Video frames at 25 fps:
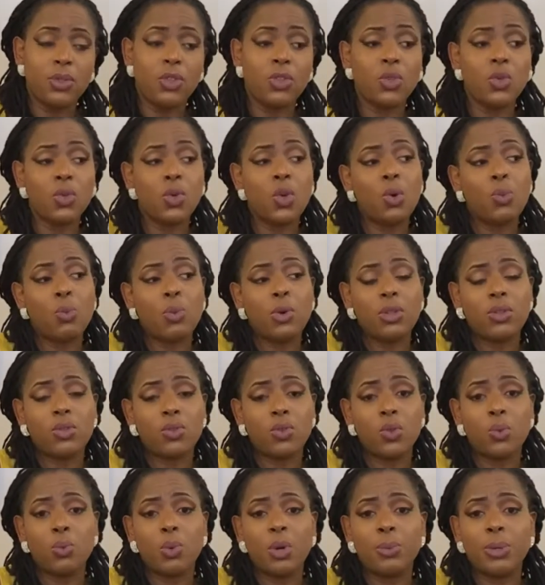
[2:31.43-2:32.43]
You go
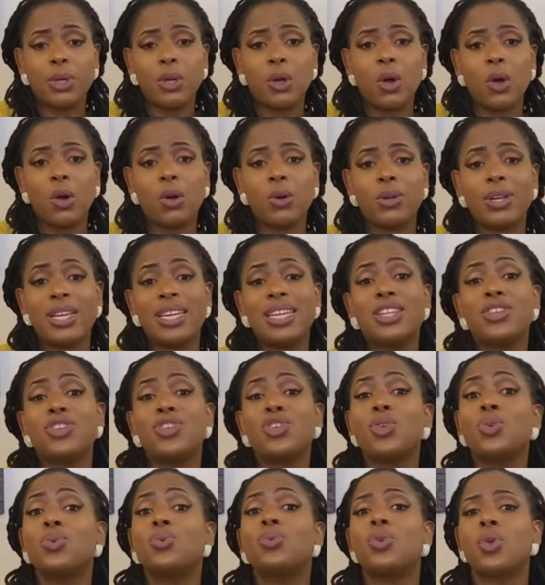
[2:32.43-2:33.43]
to what we call a
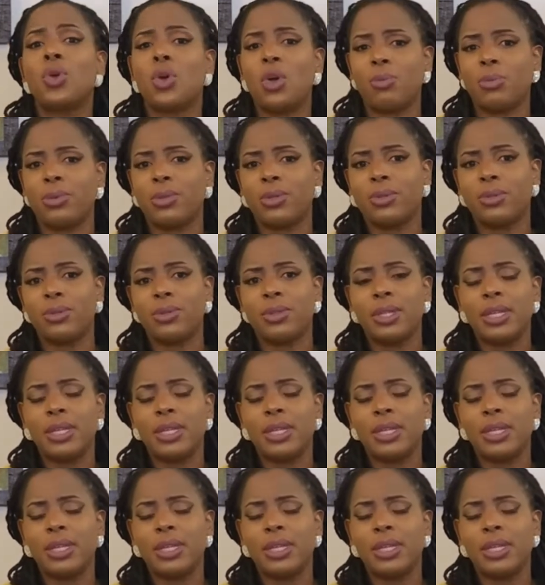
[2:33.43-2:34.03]
new normal.